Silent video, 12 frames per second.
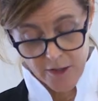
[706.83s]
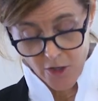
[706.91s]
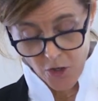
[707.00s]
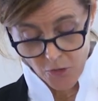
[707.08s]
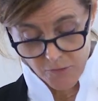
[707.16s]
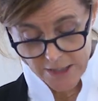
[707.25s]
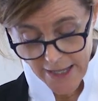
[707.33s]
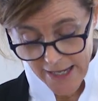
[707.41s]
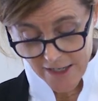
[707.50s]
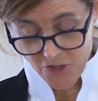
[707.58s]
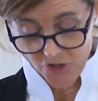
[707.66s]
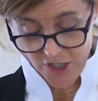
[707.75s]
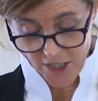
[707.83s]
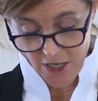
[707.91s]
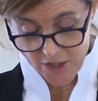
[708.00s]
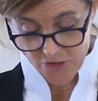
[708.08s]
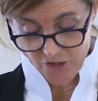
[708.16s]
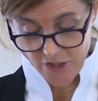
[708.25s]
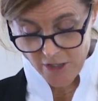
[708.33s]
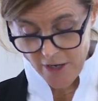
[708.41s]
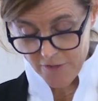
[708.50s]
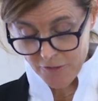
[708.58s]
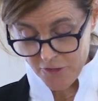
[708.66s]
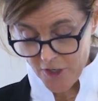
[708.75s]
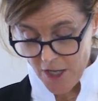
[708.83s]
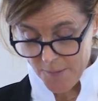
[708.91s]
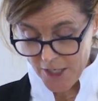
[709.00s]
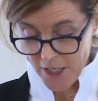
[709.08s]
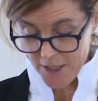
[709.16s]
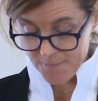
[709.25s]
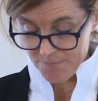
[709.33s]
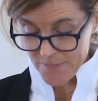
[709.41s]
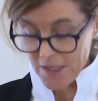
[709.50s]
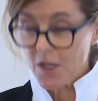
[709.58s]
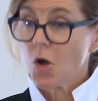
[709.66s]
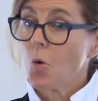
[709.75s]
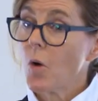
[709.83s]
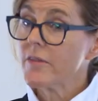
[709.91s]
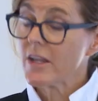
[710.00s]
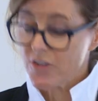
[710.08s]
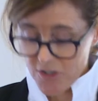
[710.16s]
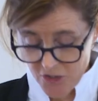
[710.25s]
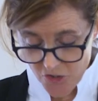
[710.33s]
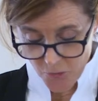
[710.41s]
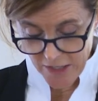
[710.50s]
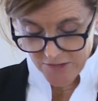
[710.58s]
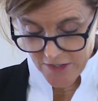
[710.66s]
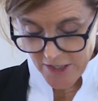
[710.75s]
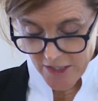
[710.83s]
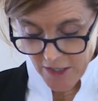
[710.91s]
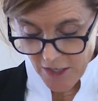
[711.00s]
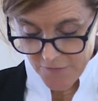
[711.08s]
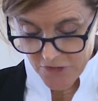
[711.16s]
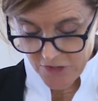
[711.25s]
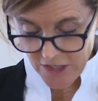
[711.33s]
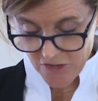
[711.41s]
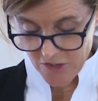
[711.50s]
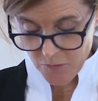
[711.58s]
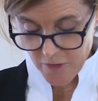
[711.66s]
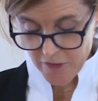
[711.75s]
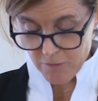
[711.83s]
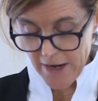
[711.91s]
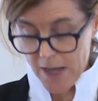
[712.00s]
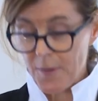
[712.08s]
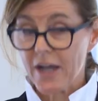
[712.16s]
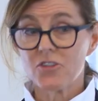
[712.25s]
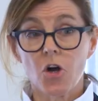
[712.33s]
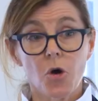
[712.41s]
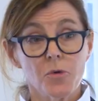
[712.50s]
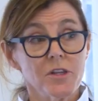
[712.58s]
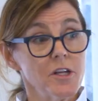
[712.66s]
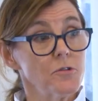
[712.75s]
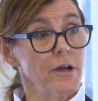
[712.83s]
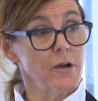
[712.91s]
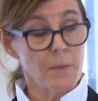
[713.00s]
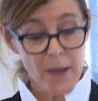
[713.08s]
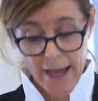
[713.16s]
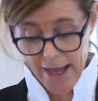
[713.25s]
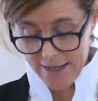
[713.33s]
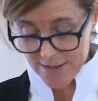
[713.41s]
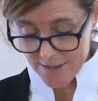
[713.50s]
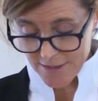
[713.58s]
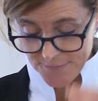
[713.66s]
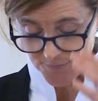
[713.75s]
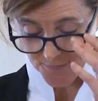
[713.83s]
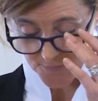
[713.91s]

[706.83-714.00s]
though related, genealogy of the phenomenon, one that situates it in conversation with the rabbi's own literary past.